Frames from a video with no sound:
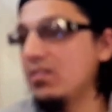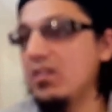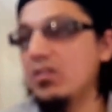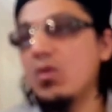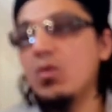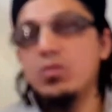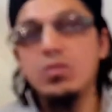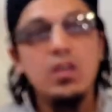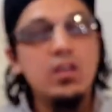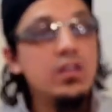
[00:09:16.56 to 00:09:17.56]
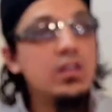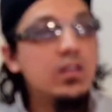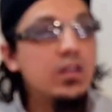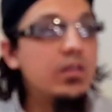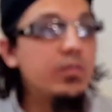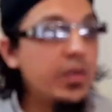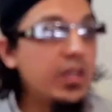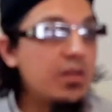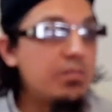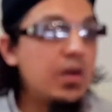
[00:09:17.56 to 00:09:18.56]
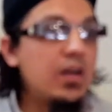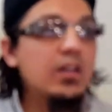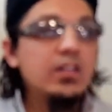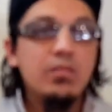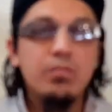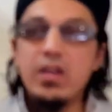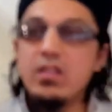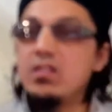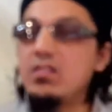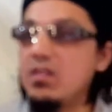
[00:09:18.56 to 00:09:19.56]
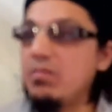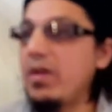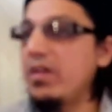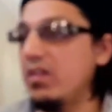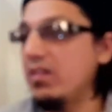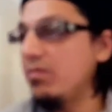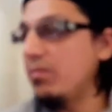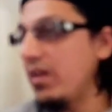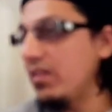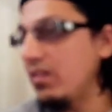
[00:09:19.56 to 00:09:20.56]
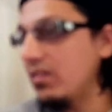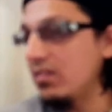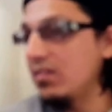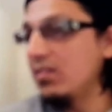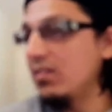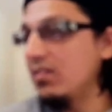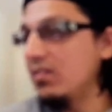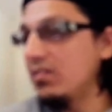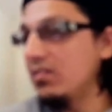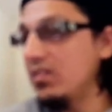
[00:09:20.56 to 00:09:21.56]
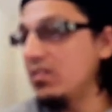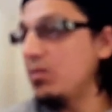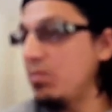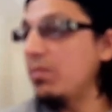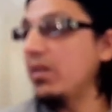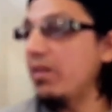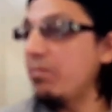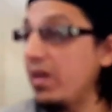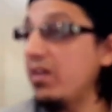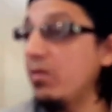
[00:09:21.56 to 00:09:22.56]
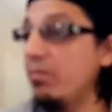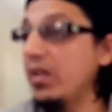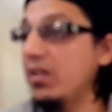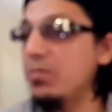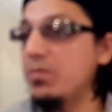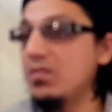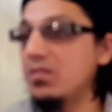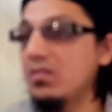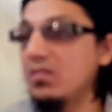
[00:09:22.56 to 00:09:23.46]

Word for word: They can go to the uh, makeup market and buy this and buy that and buy that. These days people get married on makeups.